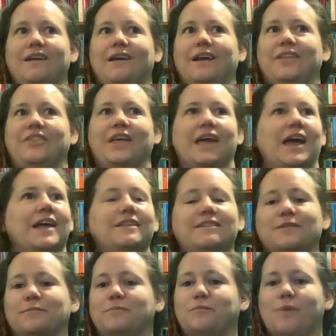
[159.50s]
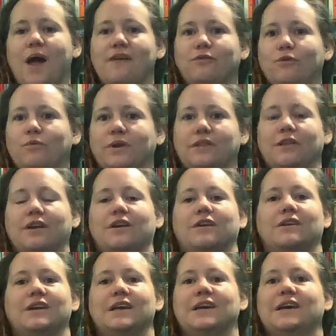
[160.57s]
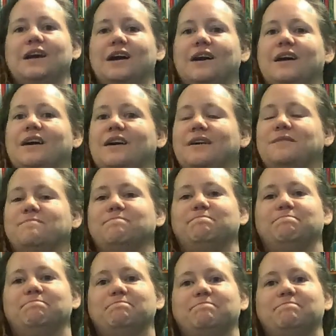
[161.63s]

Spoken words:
And they had some rivalry there. And